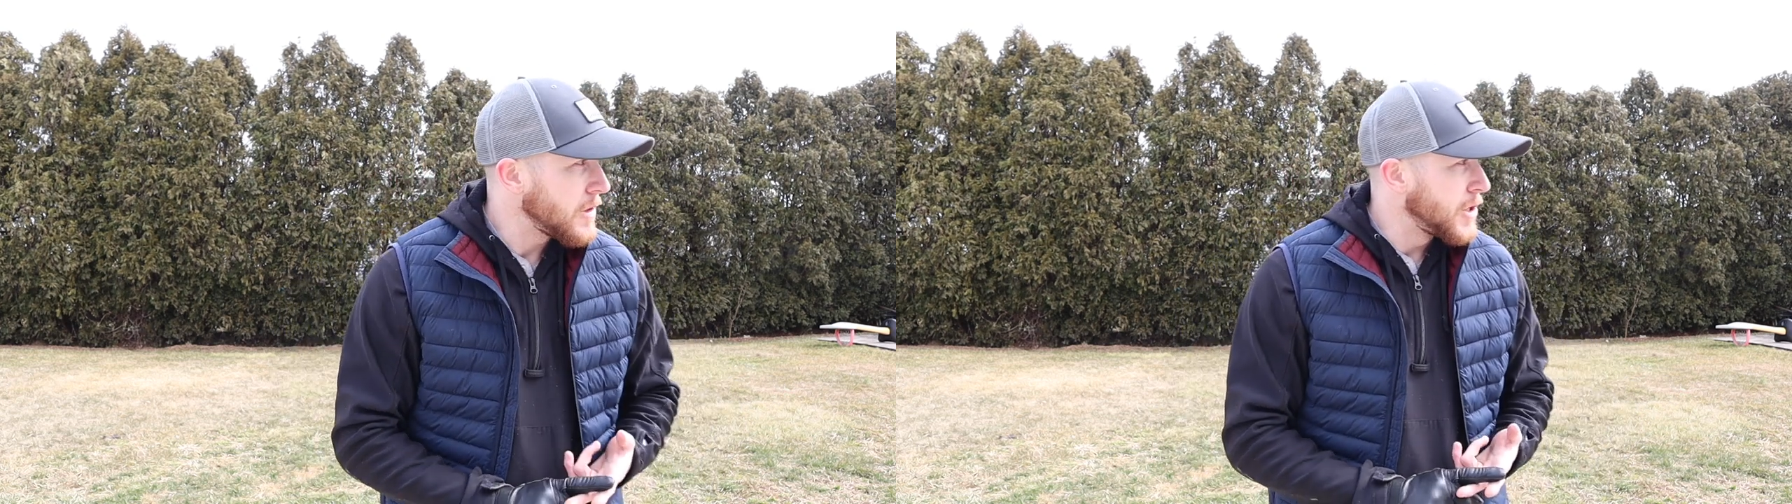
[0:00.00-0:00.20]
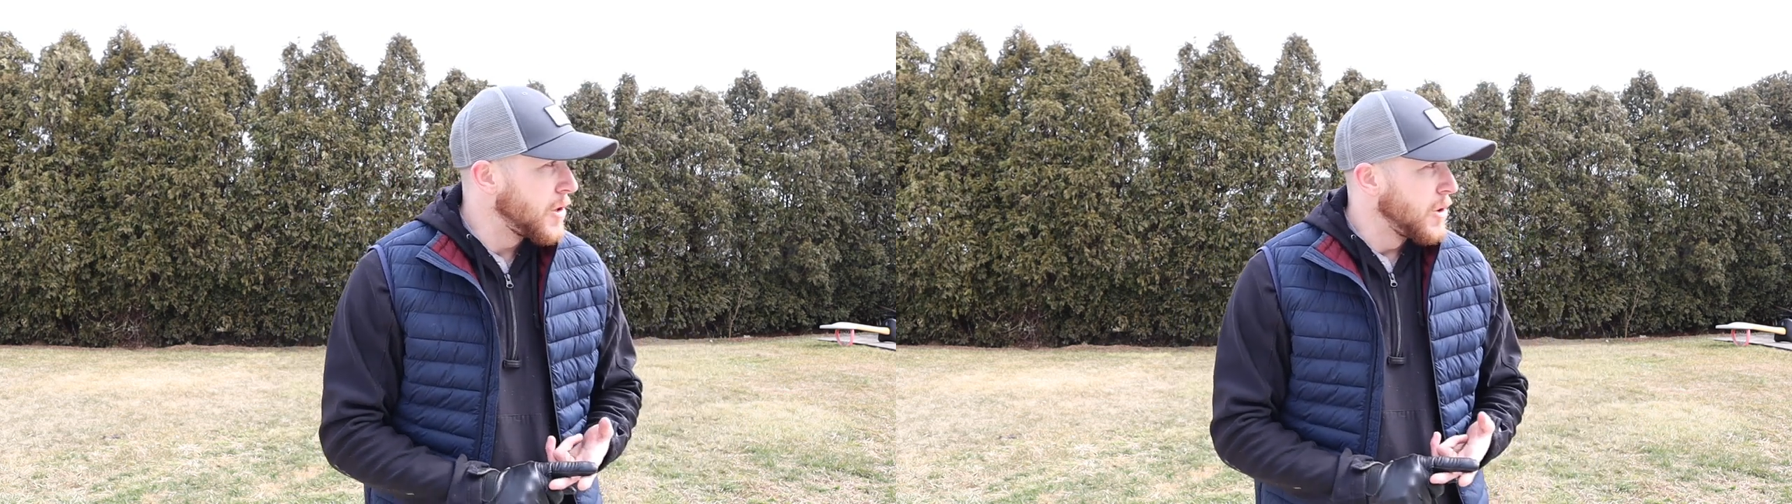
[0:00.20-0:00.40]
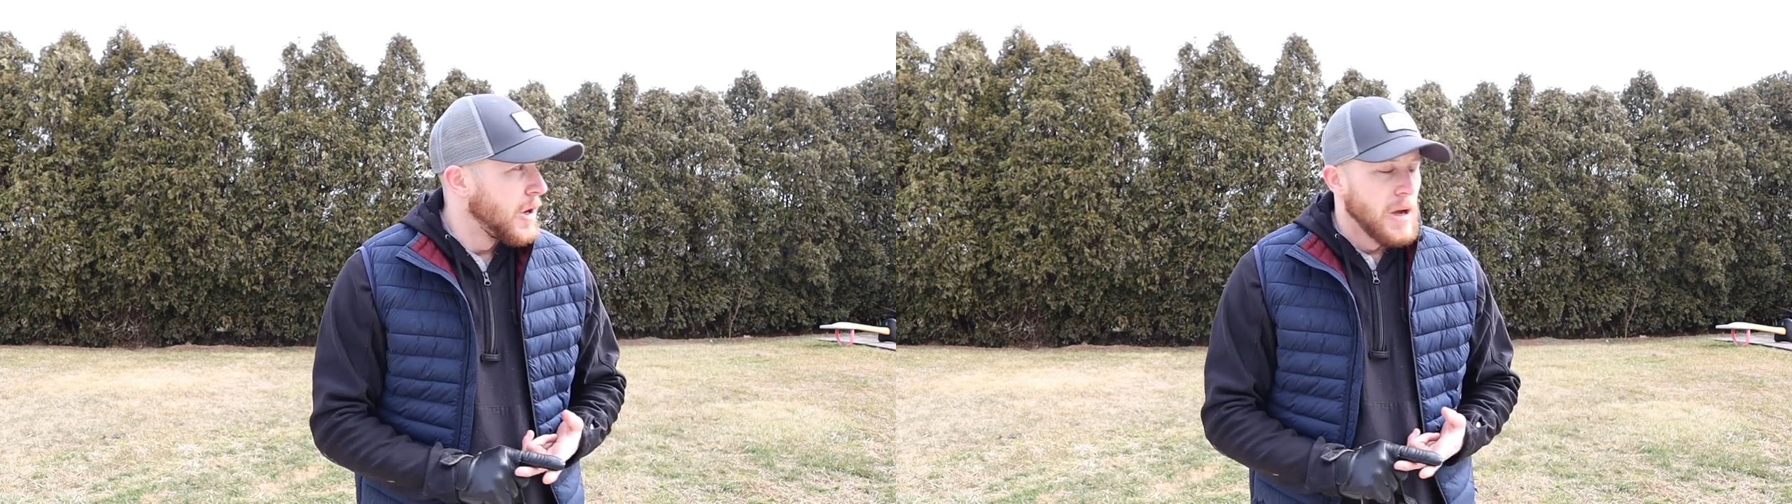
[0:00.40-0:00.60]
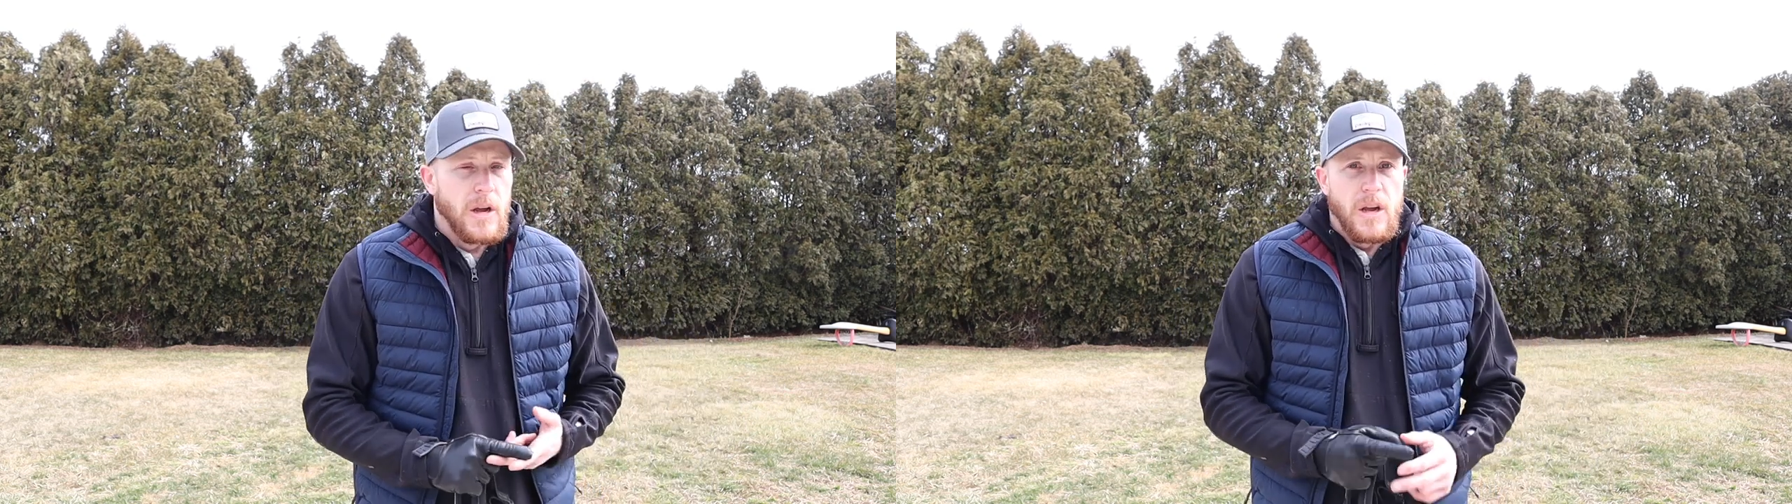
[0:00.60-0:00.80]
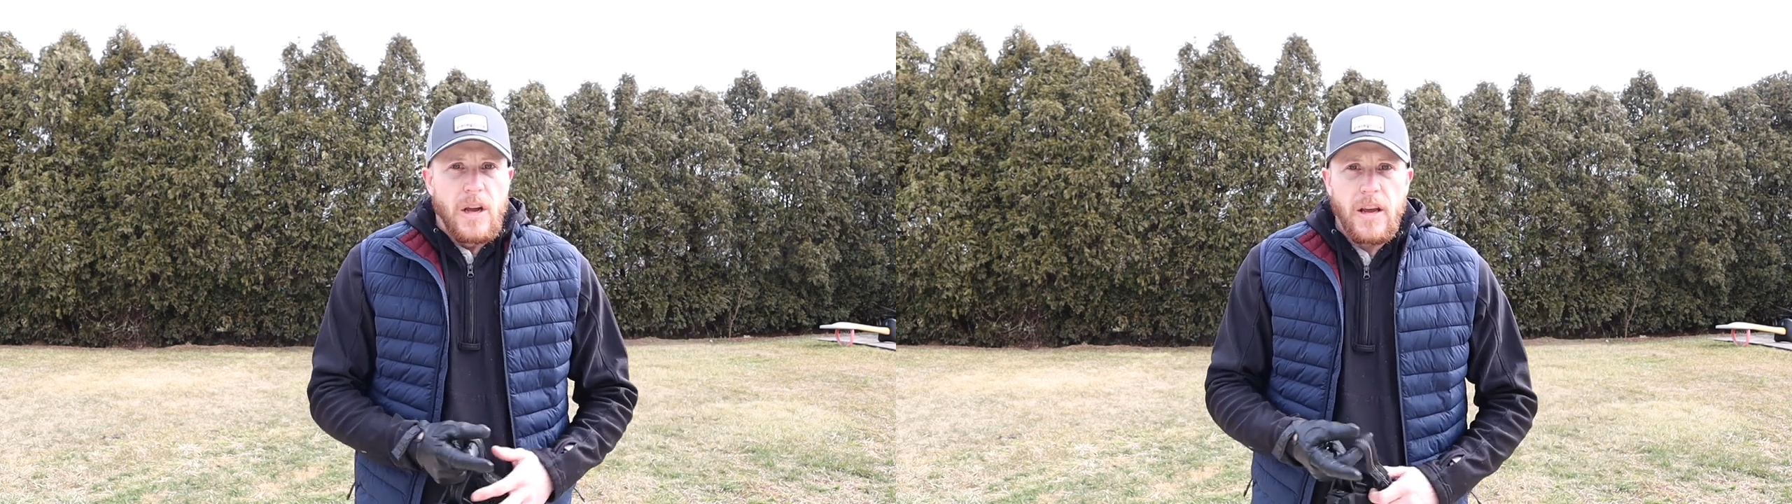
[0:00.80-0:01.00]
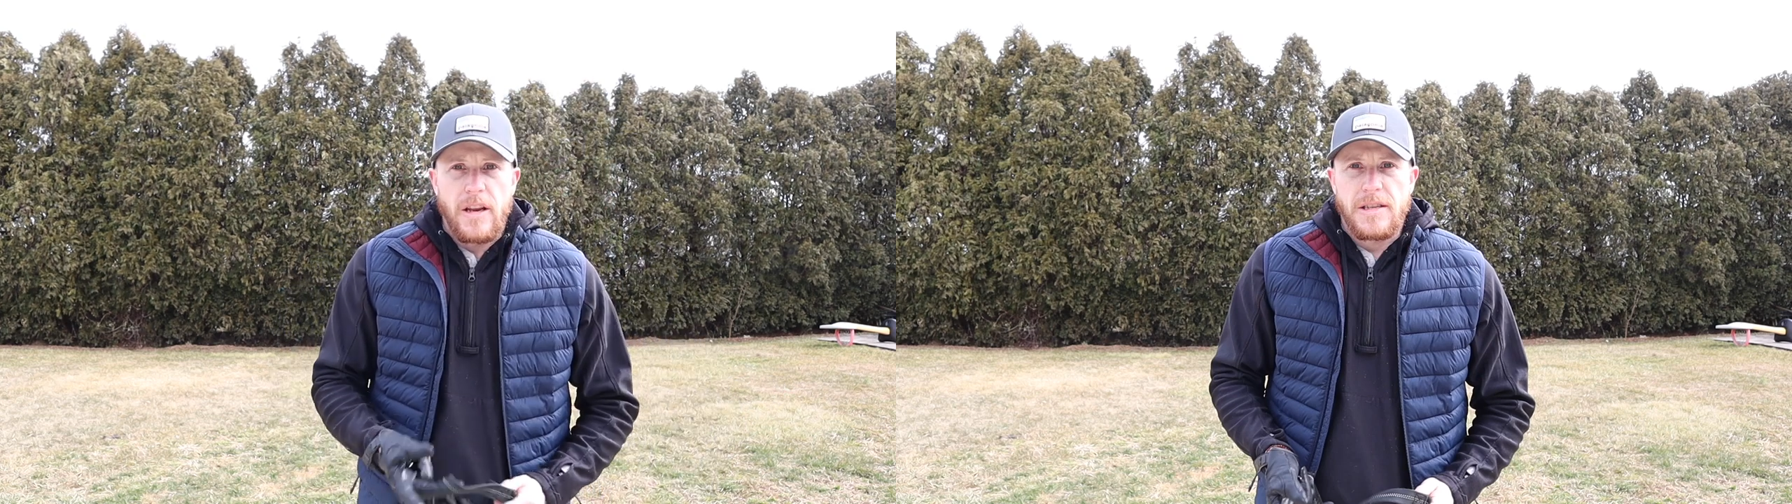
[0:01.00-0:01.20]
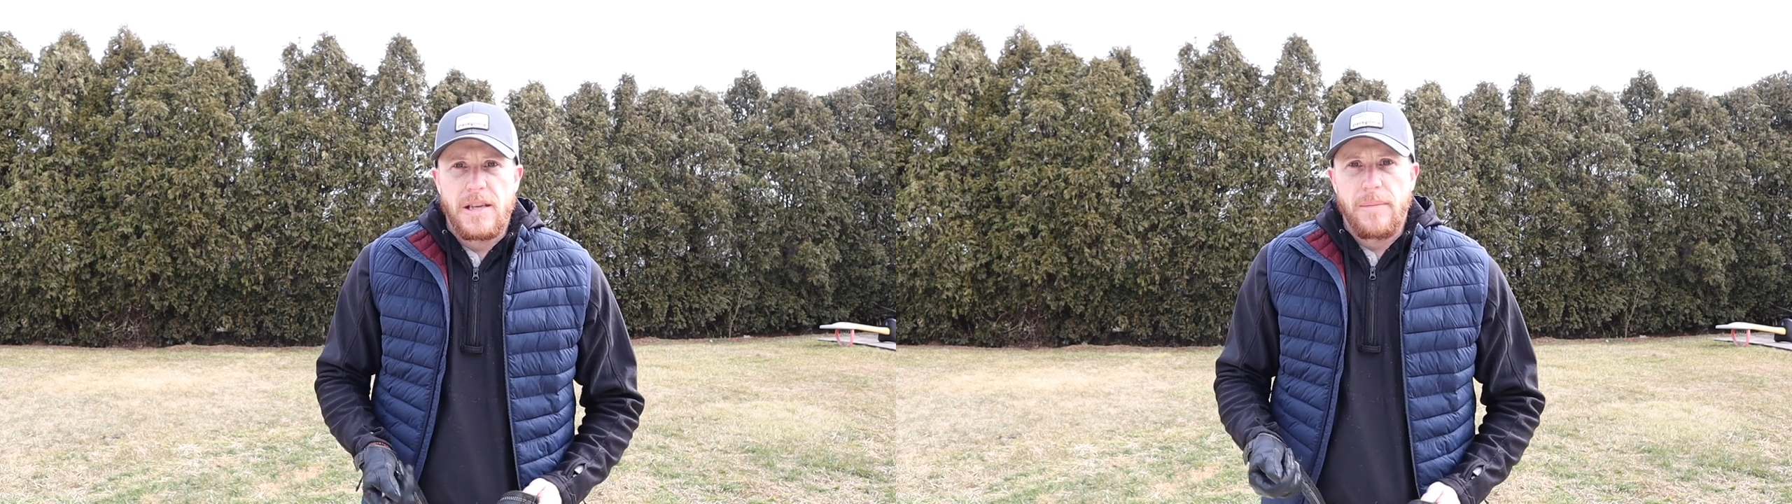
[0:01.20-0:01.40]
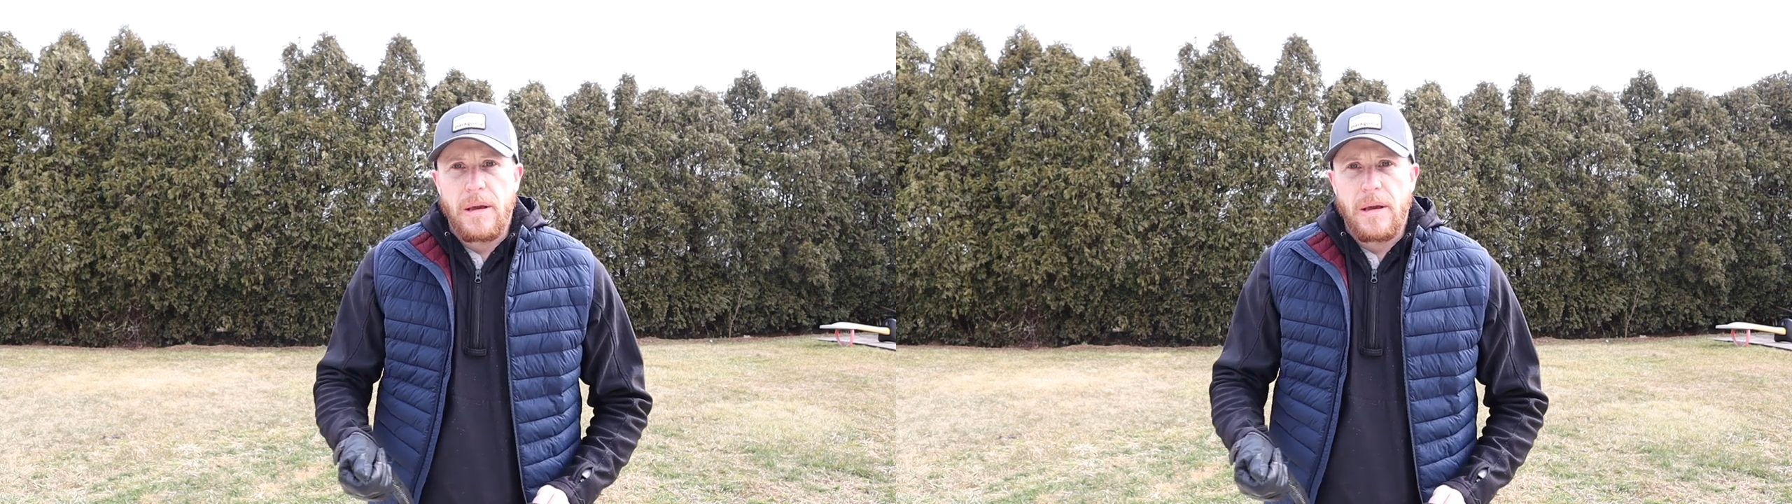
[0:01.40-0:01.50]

Two, you didn't see